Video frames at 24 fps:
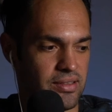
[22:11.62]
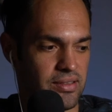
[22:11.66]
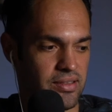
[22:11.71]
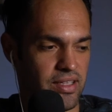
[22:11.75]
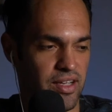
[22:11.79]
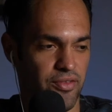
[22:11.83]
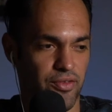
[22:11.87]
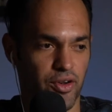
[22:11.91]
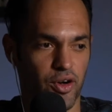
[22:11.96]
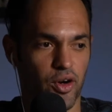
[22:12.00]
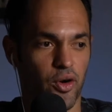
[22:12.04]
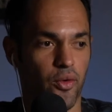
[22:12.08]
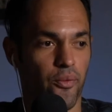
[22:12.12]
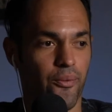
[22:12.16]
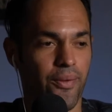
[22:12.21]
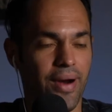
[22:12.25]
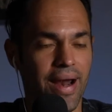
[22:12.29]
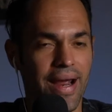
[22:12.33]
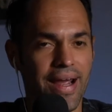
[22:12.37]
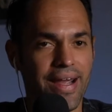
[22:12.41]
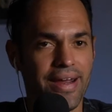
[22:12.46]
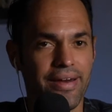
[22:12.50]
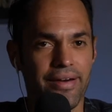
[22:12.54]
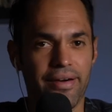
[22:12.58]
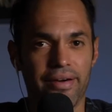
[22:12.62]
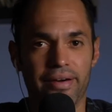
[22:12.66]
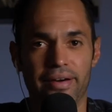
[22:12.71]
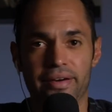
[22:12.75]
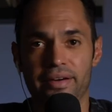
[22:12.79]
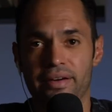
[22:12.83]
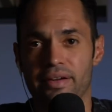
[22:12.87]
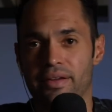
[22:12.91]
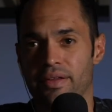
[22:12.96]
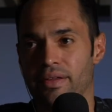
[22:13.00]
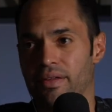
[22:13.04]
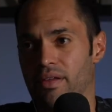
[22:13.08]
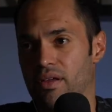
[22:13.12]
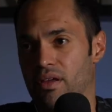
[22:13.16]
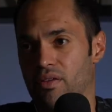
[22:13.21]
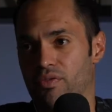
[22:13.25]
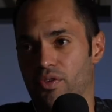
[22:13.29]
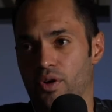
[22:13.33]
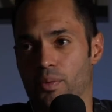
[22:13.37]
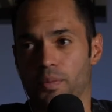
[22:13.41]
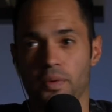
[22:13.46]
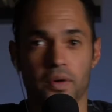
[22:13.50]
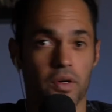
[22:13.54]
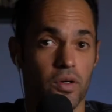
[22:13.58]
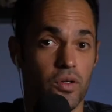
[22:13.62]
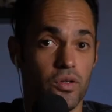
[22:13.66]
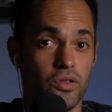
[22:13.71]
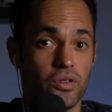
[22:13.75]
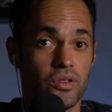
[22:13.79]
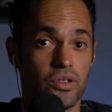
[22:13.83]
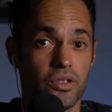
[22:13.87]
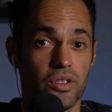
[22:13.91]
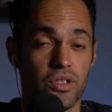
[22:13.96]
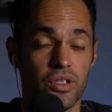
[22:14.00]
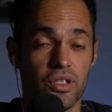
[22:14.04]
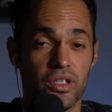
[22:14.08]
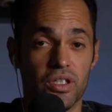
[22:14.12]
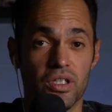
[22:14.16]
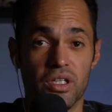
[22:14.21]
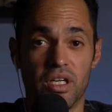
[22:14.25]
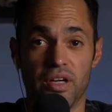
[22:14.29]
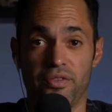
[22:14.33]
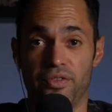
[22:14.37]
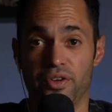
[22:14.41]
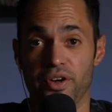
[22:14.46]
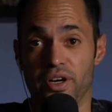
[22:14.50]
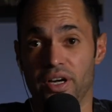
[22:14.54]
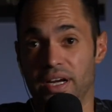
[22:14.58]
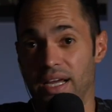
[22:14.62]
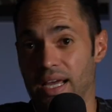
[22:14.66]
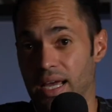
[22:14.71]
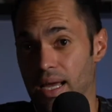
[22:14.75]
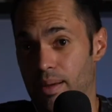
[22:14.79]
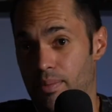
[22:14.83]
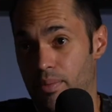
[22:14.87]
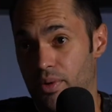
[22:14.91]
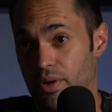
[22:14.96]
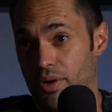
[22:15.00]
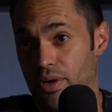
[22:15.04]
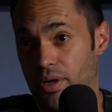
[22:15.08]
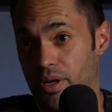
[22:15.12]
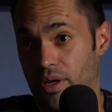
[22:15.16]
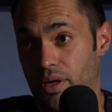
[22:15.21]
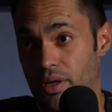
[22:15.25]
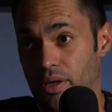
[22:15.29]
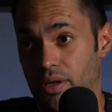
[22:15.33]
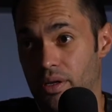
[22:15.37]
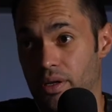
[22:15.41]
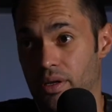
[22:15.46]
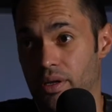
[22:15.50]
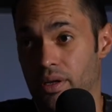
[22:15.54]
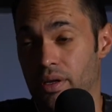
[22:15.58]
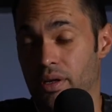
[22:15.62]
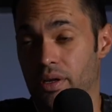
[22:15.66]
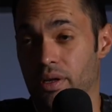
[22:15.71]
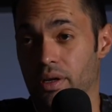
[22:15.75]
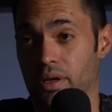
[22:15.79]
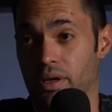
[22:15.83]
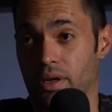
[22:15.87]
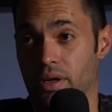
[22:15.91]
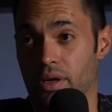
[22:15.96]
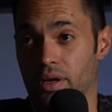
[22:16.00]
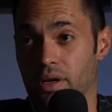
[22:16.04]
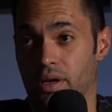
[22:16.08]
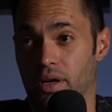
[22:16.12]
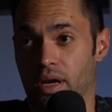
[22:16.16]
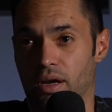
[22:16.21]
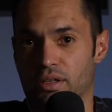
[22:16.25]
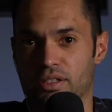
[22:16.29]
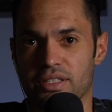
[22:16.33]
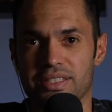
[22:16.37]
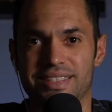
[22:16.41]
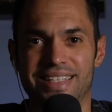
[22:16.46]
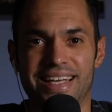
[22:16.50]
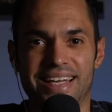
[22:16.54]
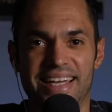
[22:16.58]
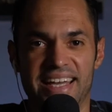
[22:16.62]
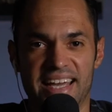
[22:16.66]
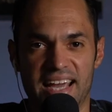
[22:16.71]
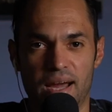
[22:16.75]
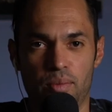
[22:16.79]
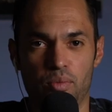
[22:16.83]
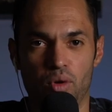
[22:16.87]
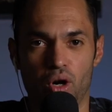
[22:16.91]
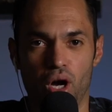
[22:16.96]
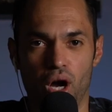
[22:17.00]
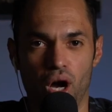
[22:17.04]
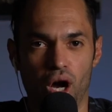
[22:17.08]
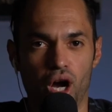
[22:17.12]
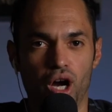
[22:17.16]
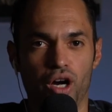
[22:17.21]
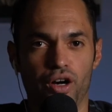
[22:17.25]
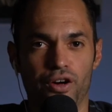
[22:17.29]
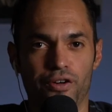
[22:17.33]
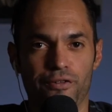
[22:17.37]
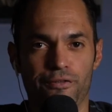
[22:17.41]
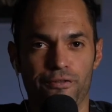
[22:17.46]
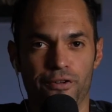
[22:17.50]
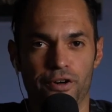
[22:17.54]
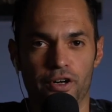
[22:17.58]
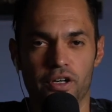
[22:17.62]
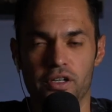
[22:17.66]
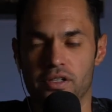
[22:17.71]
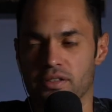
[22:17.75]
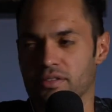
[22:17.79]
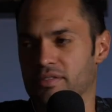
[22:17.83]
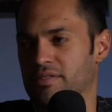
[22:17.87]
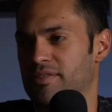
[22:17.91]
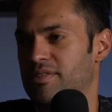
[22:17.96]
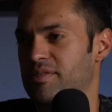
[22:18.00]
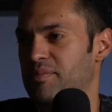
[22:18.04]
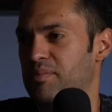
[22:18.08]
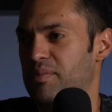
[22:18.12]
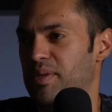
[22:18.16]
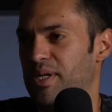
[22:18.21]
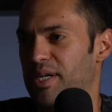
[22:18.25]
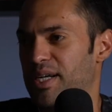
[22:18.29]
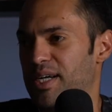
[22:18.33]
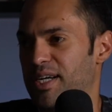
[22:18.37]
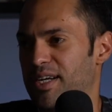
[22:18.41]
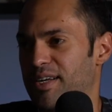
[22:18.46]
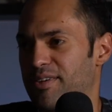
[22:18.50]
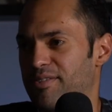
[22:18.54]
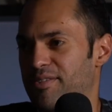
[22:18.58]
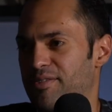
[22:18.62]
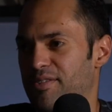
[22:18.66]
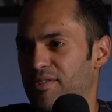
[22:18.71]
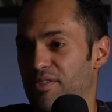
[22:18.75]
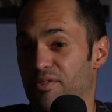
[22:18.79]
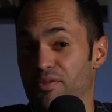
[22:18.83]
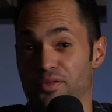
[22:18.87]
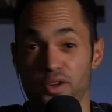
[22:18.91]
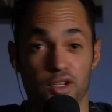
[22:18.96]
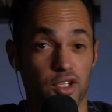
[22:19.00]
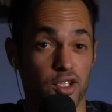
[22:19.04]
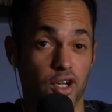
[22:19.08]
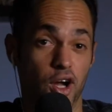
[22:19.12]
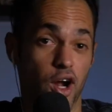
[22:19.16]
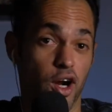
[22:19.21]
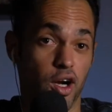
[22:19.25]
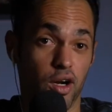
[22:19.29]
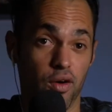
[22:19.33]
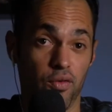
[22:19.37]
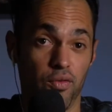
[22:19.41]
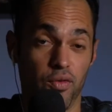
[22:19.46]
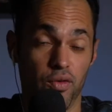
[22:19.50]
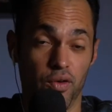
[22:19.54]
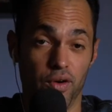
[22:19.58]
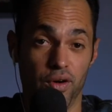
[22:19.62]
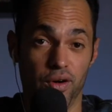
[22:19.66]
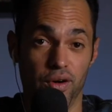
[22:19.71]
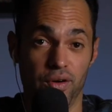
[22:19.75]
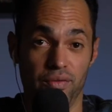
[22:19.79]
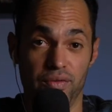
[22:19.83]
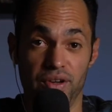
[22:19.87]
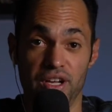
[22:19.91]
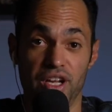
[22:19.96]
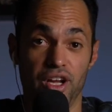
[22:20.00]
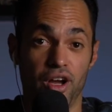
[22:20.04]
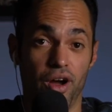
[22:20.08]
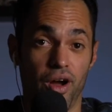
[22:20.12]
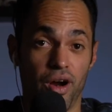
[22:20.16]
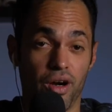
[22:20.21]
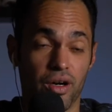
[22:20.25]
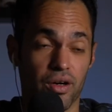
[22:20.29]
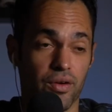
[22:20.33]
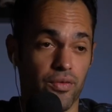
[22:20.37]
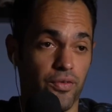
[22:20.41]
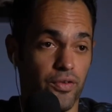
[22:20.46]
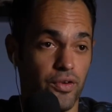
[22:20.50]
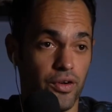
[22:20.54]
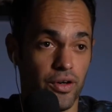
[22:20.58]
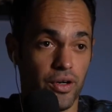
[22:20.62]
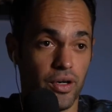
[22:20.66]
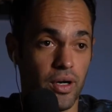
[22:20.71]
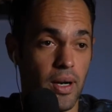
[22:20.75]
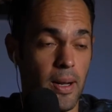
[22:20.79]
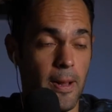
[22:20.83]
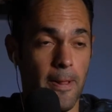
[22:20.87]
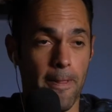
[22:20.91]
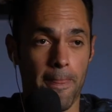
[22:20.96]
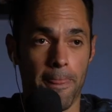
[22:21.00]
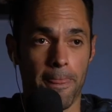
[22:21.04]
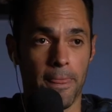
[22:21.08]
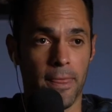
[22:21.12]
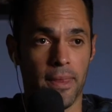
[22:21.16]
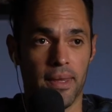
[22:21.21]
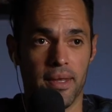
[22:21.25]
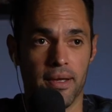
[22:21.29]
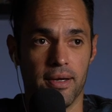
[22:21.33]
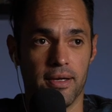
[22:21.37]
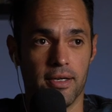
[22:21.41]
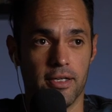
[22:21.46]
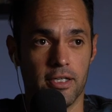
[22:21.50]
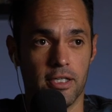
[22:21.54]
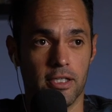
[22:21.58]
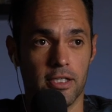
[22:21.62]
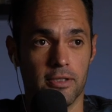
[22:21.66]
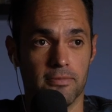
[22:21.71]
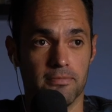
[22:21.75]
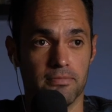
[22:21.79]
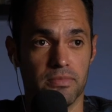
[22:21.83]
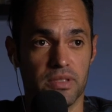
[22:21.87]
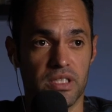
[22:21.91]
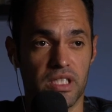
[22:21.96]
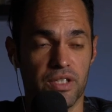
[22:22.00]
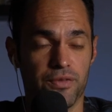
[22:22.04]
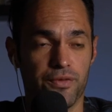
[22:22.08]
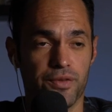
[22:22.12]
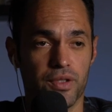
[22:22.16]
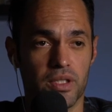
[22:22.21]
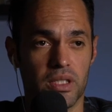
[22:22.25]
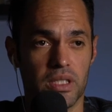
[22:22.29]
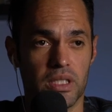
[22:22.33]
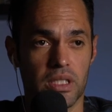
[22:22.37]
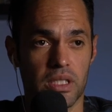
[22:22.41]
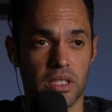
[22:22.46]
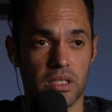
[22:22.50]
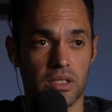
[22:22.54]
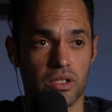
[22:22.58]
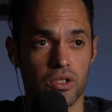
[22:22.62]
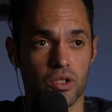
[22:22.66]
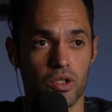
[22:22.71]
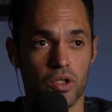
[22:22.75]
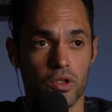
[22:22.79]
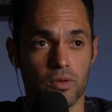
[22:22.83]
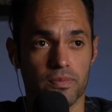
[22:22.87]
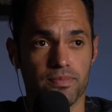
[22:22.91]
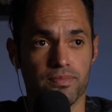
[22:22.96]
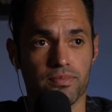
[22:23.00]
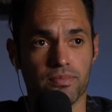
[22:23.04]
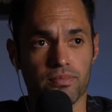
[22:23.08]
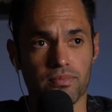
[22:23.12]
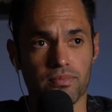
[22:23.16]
if you're a writer, if you're a producer, if you're I was gonna say cameraographer, but a photographer, videographer, different things. So